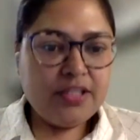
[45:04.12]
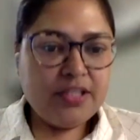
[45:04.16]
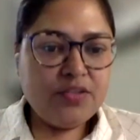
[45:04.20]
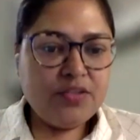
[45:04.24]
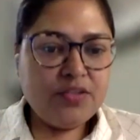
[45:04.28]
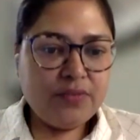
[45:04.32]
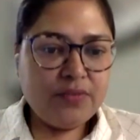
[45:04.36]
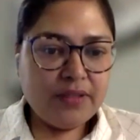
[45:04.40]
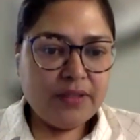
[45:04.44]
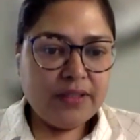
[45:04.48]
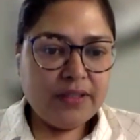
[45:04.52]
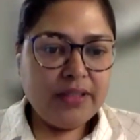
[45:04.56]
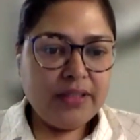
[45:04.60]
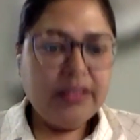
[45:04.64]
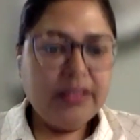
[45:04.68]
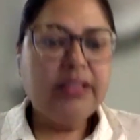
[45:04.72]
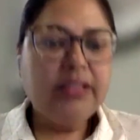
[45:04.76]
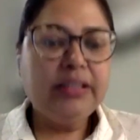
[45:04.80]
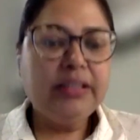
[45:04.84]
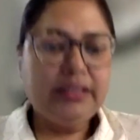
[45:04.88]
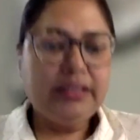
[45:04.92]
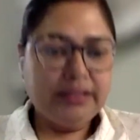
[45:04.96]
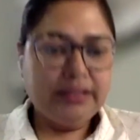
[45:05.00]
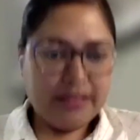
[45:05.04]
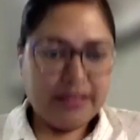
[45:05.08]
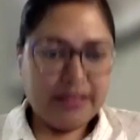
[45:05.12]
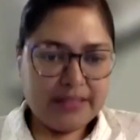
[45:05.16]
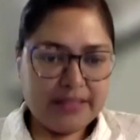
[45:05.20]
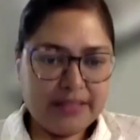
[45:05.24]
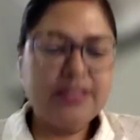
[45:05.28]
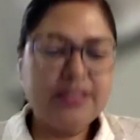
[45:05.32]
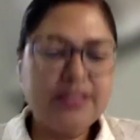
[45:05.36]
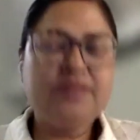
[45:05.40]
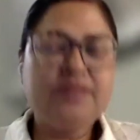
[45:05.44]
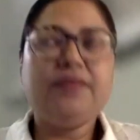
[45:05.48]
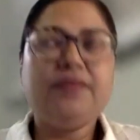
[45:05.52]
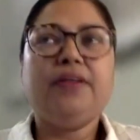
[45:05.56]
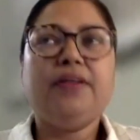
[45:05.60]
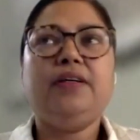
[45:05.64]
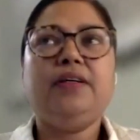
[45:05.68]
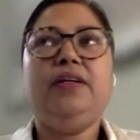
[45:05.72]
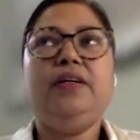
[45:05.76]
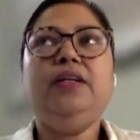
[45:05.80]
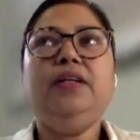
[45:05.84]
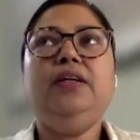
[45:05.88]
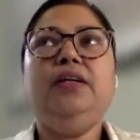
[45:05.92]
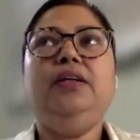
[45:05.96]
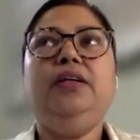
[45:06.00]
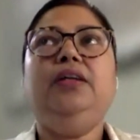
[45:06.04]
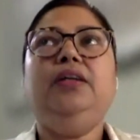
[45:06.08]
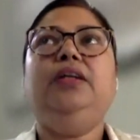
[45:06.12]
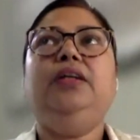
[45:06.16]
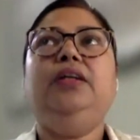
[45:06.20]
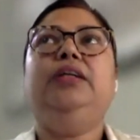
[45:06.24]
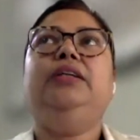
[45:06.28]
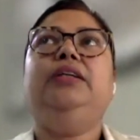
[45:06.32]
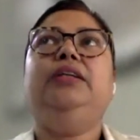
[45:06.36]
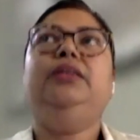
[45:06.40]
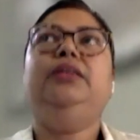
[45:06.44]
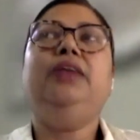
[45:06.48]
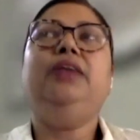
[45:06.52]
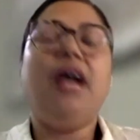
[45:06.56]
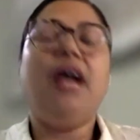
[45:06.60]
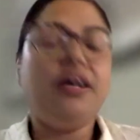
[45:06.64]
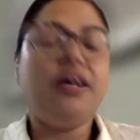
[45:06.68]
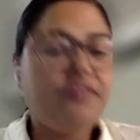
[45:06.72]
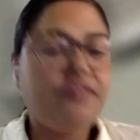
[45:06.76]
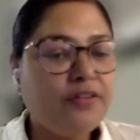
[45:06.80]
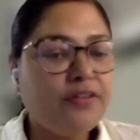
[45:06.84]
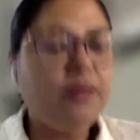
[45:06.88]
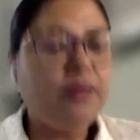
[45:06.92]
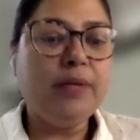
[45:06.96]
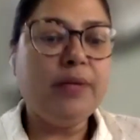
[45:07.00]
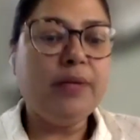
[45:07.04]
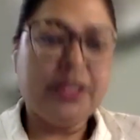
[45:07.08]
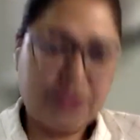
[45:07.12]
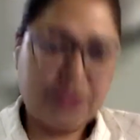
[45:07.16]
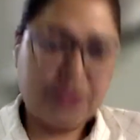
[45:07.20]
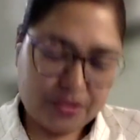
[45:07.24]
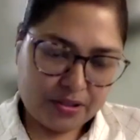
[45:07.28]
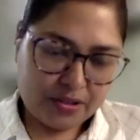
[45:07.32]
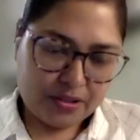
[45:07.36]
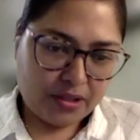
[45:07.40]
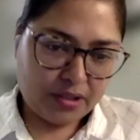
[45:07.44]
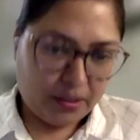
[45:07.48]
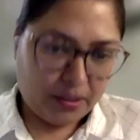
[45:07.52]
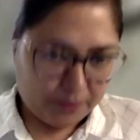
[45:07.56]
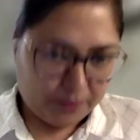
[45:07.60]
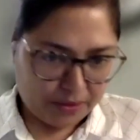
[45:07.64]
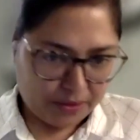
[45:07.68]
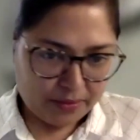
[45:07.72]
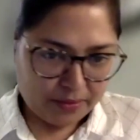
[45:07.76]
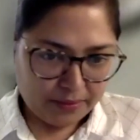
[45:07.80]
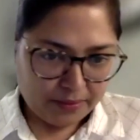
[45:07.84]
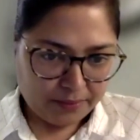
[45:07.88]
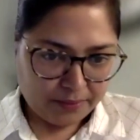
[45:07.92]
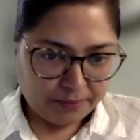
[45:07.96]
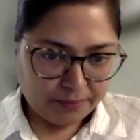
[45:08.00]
This is where the affirmations comes.